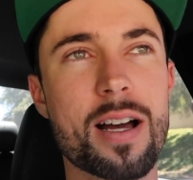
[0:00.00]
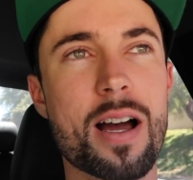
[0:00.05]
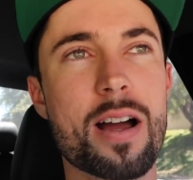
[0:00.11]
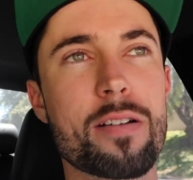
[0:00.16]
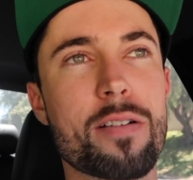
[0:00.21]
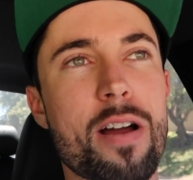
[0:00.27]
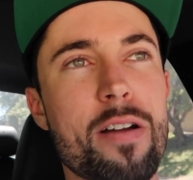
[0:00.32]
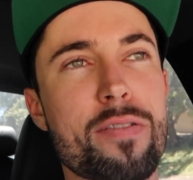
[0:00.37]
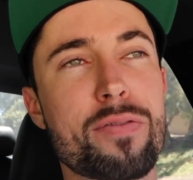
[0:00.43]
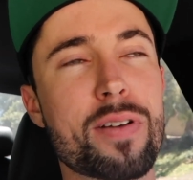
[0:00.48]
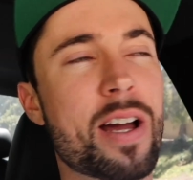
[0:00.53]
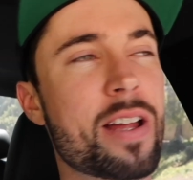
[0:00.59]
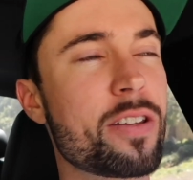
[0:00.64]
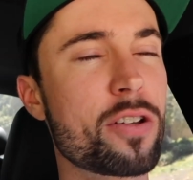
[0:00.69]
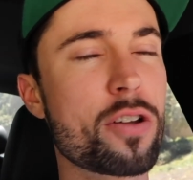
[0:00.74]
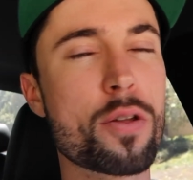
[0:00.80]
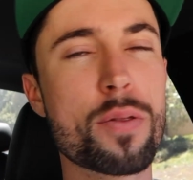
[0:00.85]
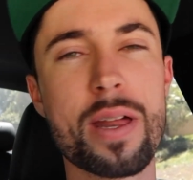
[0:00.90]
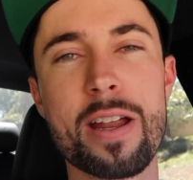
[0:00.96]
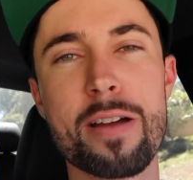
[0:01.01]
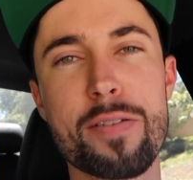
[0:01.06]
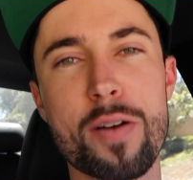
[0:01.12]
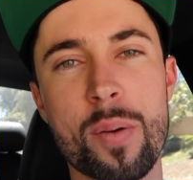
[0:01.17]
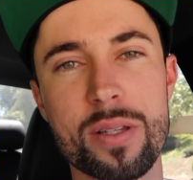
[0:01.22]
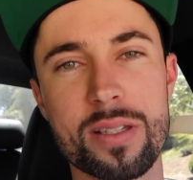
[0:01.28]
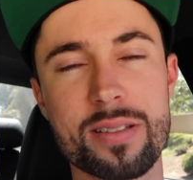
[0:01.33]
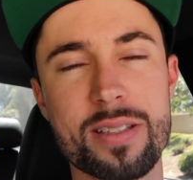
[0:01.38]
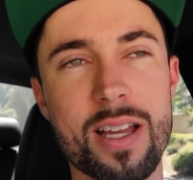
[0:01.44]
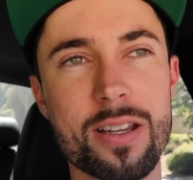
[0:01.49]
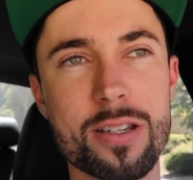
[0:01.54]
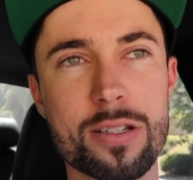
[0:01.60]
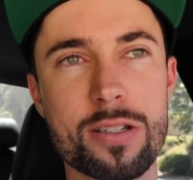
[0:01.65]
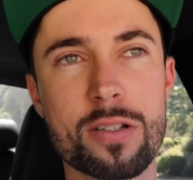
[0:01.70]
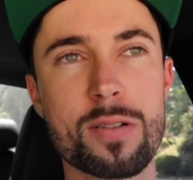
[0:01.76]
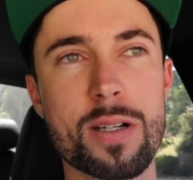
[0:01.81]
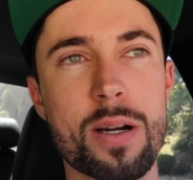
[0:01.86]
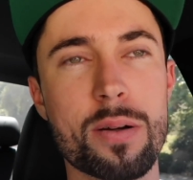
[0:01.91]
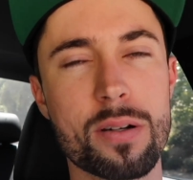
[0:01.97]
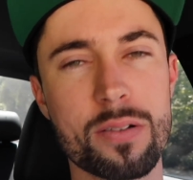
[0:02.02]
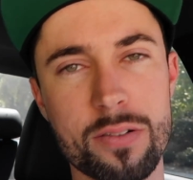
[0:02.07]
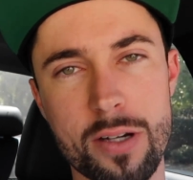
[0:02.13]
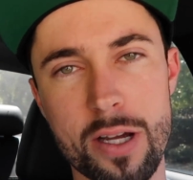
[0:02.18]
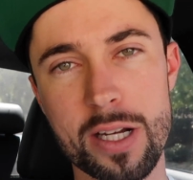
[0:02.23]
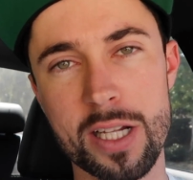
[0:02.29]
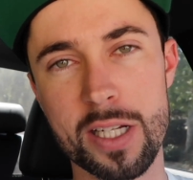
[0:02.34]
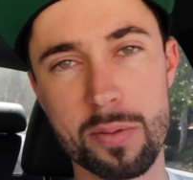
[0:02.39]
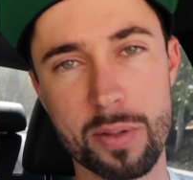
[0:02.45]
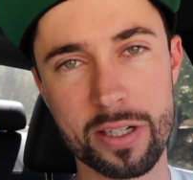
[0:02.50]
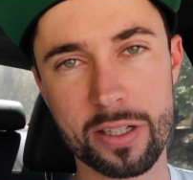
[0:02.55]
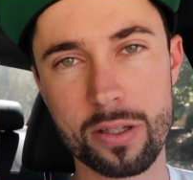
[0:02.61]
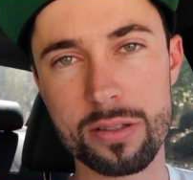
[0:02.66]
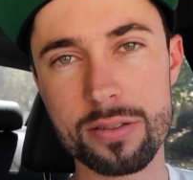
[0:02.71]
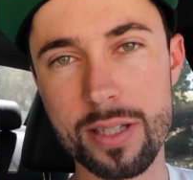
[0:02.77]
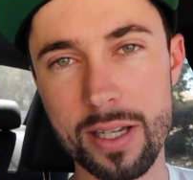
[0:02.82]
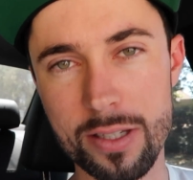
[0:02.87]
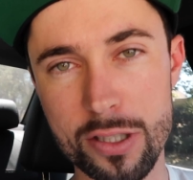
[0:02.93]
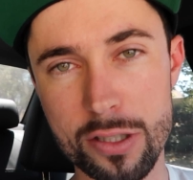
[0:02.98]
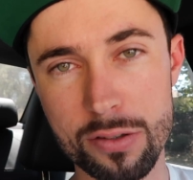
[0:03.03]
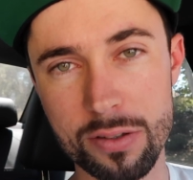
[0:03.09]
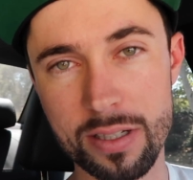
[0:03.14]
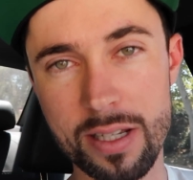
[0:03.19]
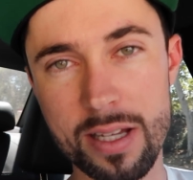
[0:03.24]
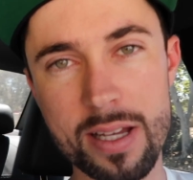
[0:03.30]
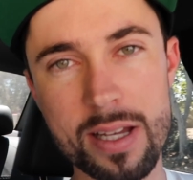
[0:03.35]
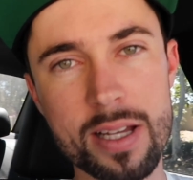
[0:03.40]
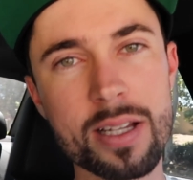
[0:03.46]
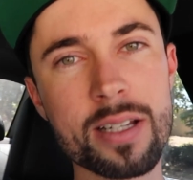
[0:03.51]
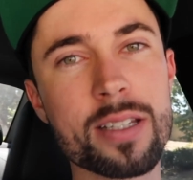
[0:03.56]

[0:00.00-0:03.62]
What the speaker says: I knew that if I went stage 2, I would regret it and want to go stage 3.